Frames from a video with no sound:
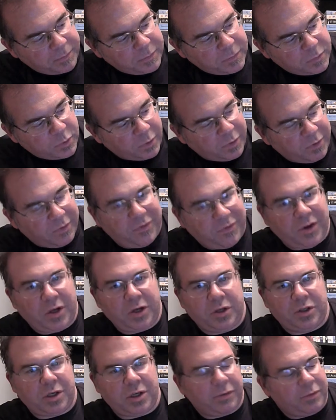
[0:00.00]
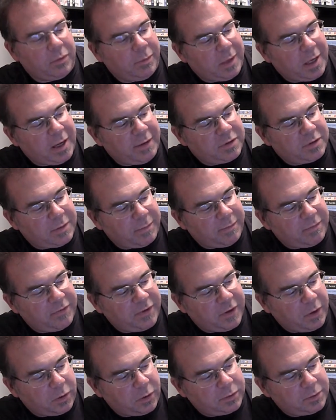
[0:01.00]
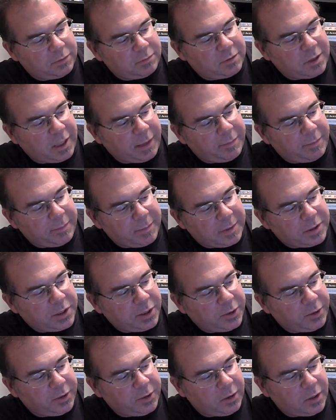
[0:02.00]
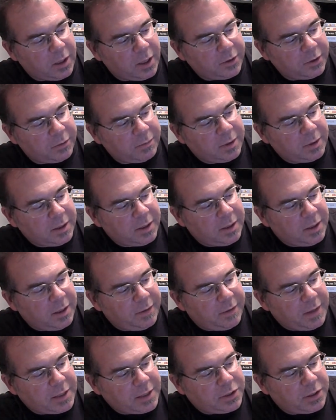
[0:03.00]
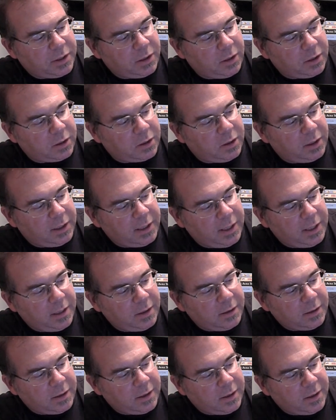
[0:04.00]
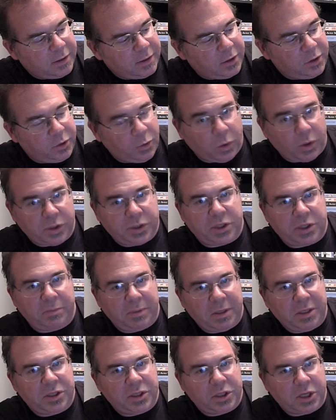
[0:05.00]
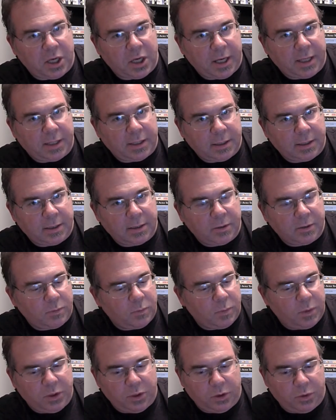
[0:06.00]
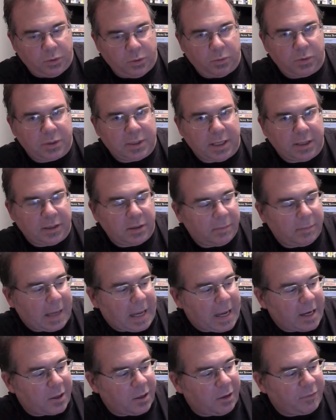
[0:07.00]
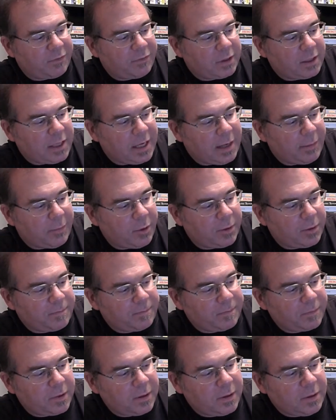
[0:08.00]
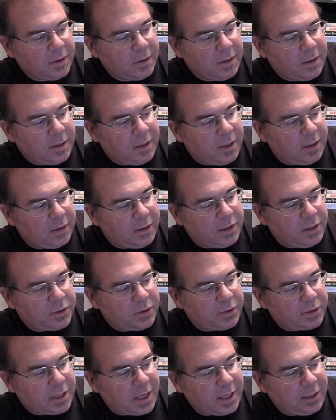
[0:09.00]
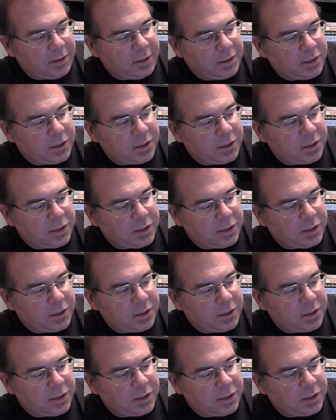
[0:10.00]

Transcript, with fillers: sort of the finish of them. They have some felt type of material on them, and that should look clean. The door should be shut when you take the back off the camera, and these are tightly